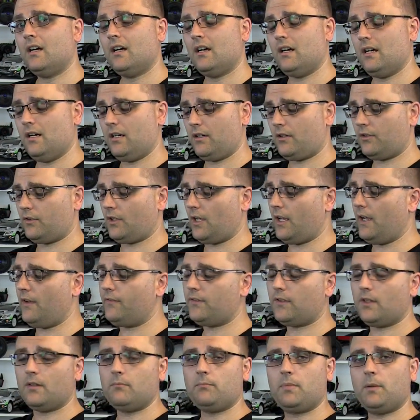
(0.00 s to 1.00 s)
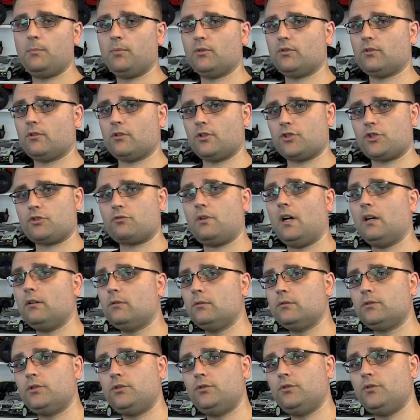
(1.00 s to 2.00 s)
because uh, I have seen people sort of
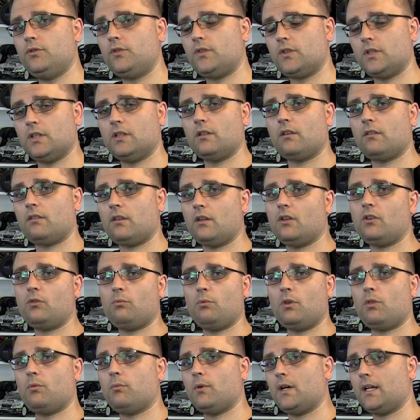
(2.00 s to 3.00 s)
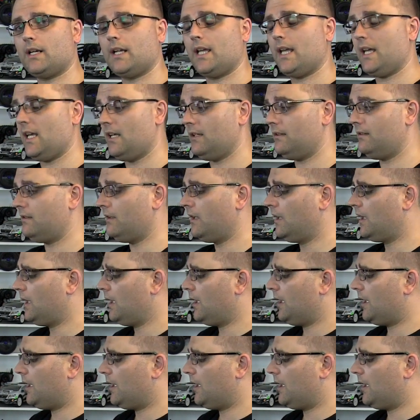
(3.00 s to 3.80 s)
struggle to do certain things with one hand.